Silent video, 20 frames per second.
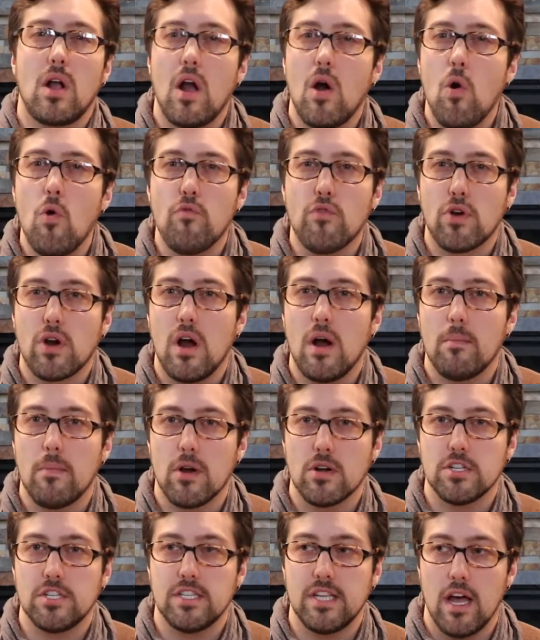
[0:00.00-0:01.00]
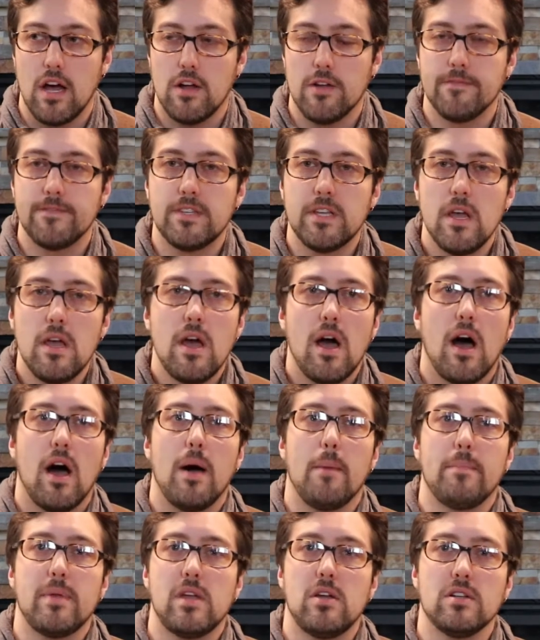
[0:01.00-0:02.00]
overcome ourselves
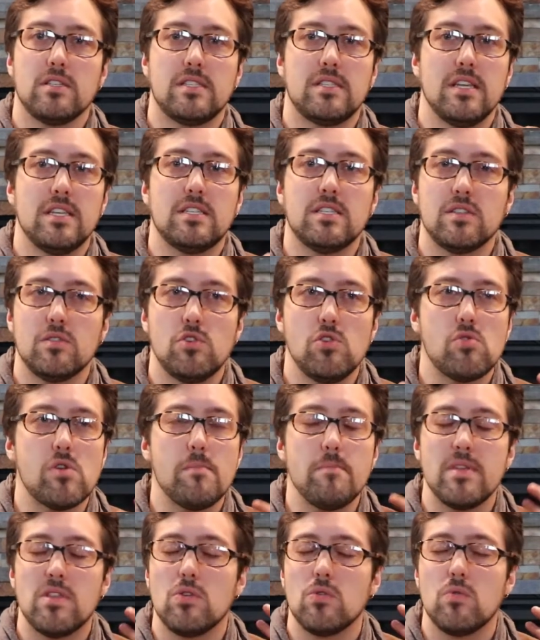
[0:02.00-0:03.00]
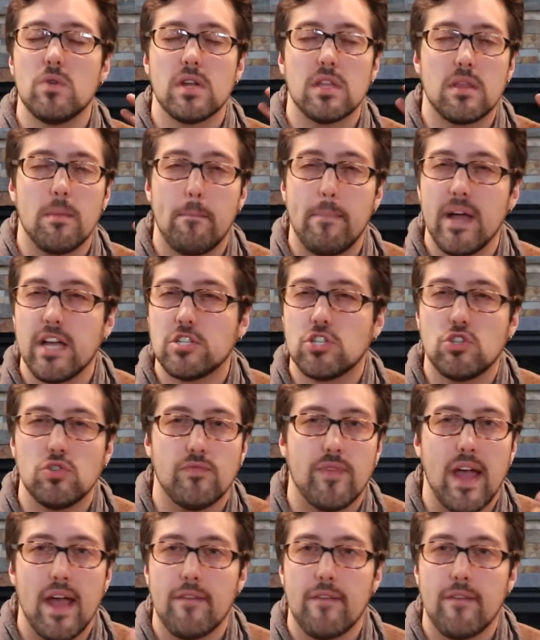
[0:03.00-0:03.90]
because you can be doing the best you've